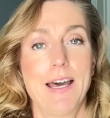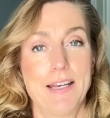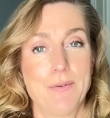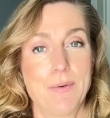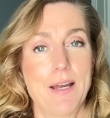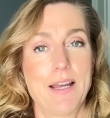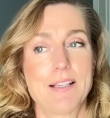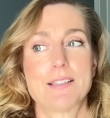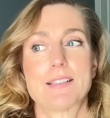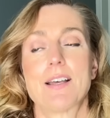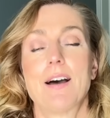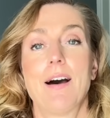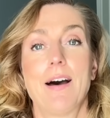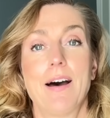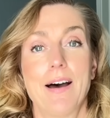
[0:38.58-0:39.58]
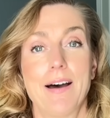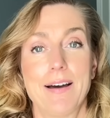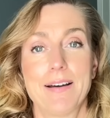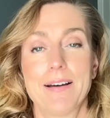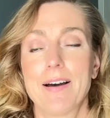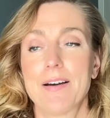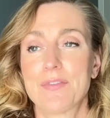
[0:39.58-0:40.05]
Anyways,
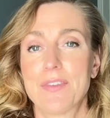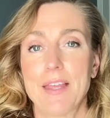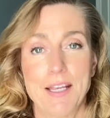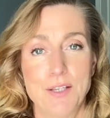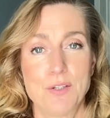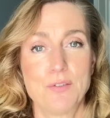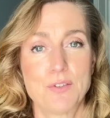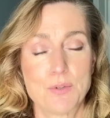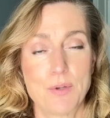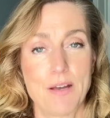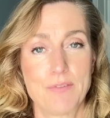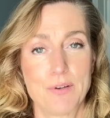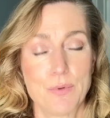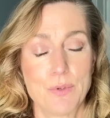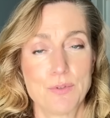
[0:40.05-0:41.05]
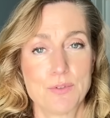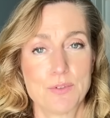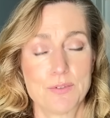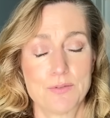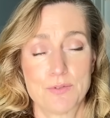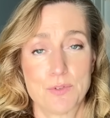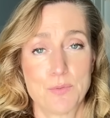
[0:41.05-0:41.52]
thank you to everyone
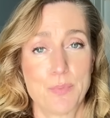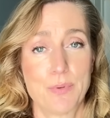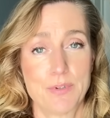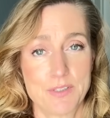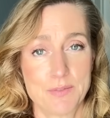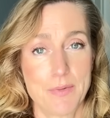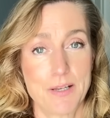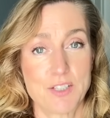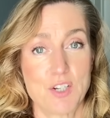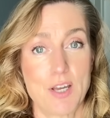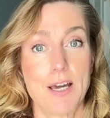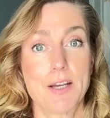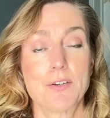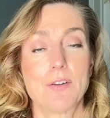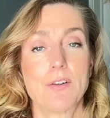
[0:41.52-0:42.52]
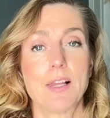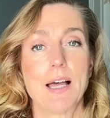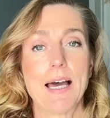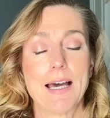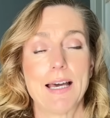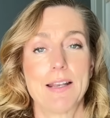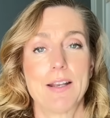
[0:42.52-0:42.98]
who supports my channel,
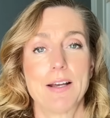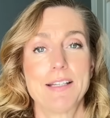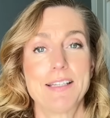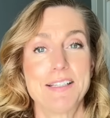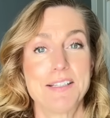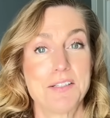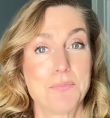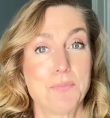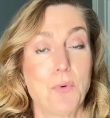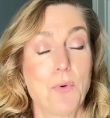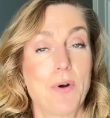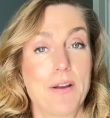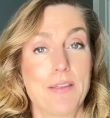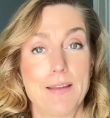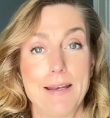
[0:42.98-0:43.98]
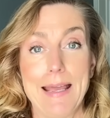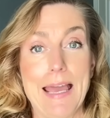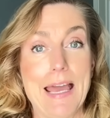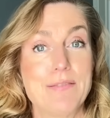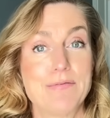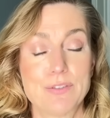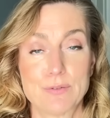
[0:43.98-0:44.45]
and I need it more than
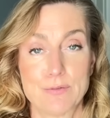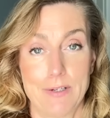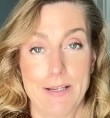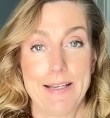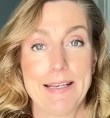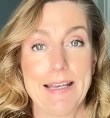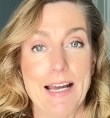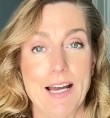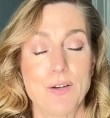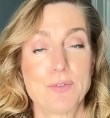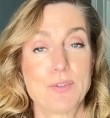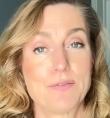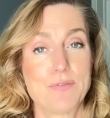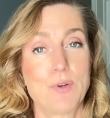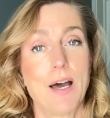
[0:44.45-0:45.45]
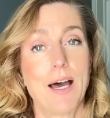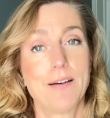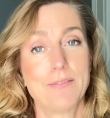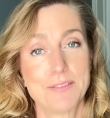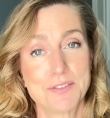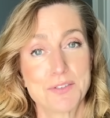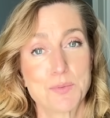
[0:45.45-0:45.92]
ever right now. So if you
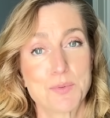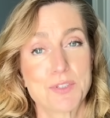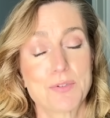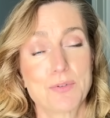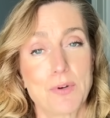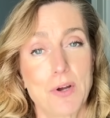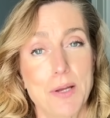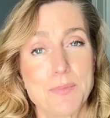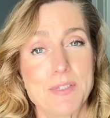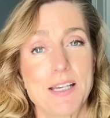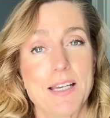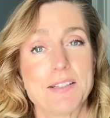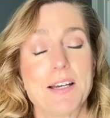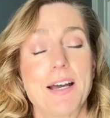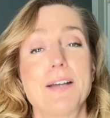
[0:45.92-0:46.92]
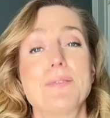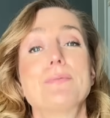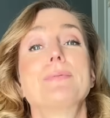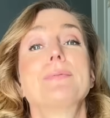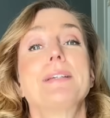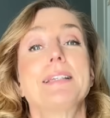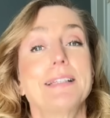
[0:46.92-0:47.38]
haven't subscribed yet, I
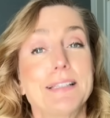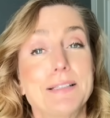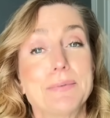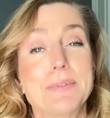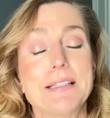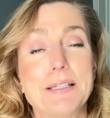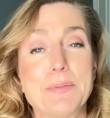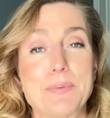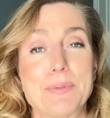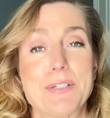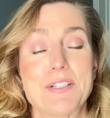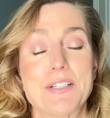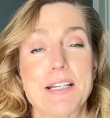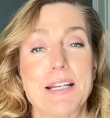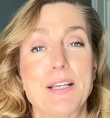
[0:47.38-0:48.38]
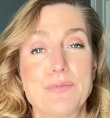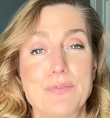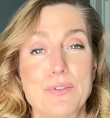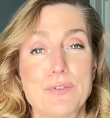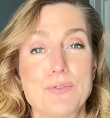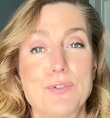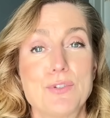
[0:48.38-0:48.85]
really appreciate
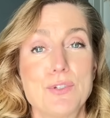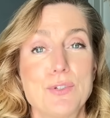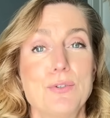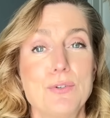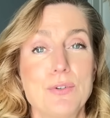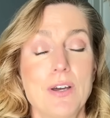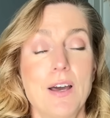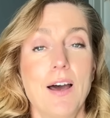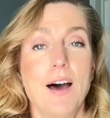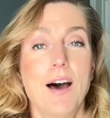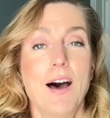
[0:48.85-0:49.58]
if you do.